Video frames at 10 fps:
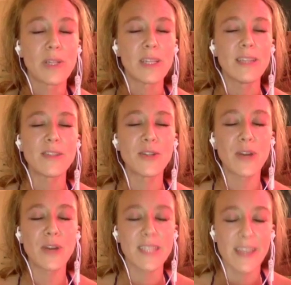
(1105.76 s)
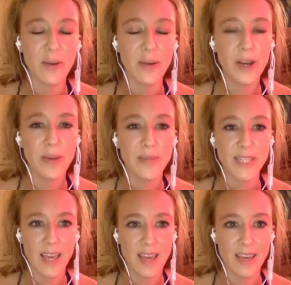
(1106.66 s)
please do not take what I'm
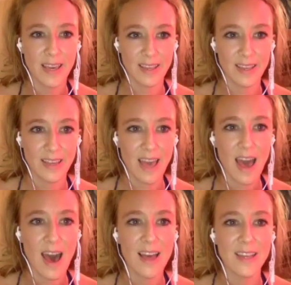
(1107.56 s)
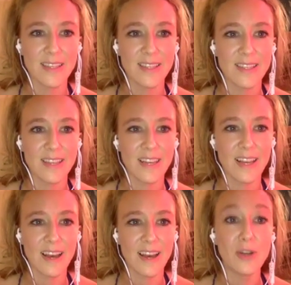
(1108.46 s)
saying as
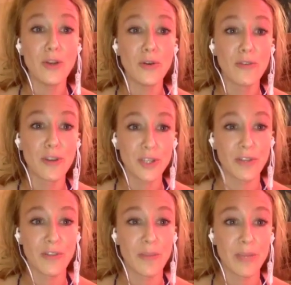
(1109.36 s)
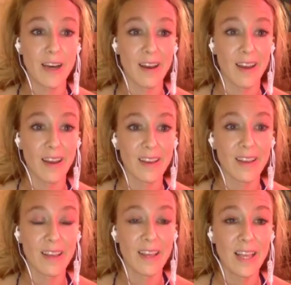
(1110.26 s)
a new version of the Madonna.
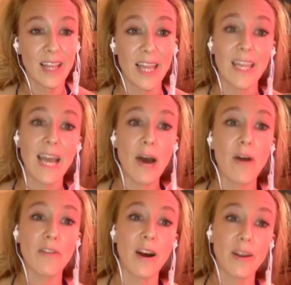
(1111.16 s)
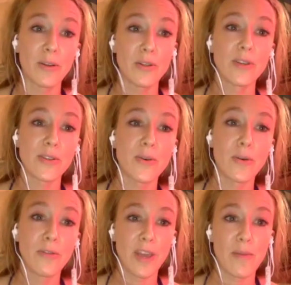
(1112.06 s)
Like now I've got to do this
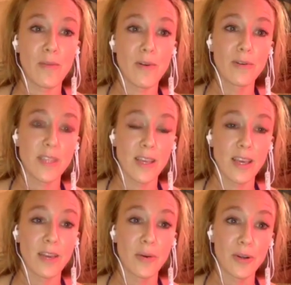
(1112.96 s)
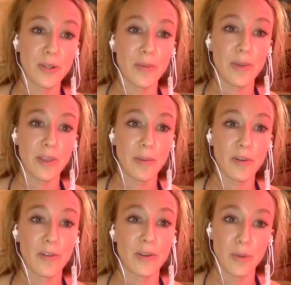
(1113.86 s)
whole flame rose thing in order to be the
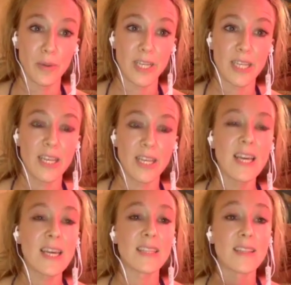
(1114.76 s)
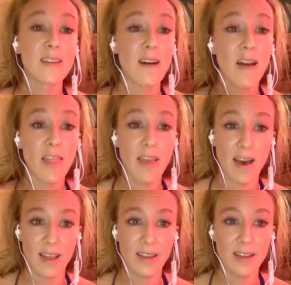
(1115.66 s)
perfect woman. It's not
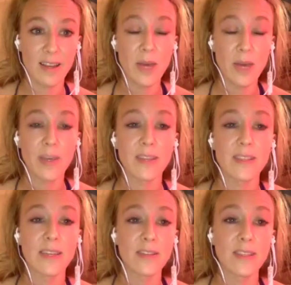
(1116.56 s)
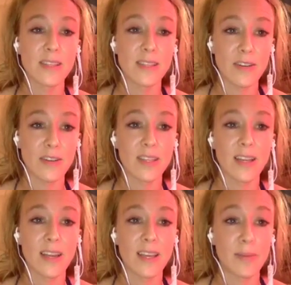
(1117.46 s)
that. Because here's the secret
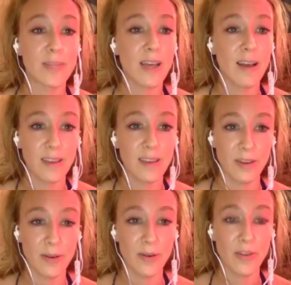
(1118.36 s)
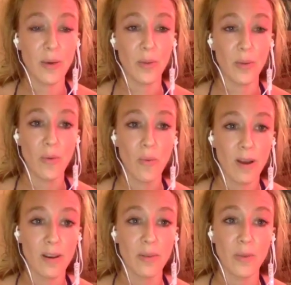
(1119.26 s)
that I keep telling you that week
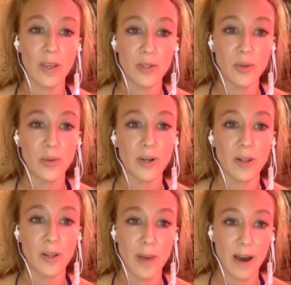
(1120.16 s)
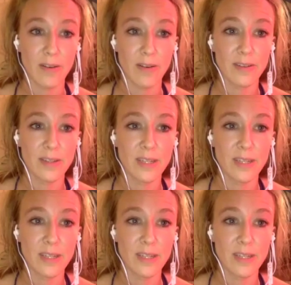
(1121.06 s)
1 and week 2 are all about.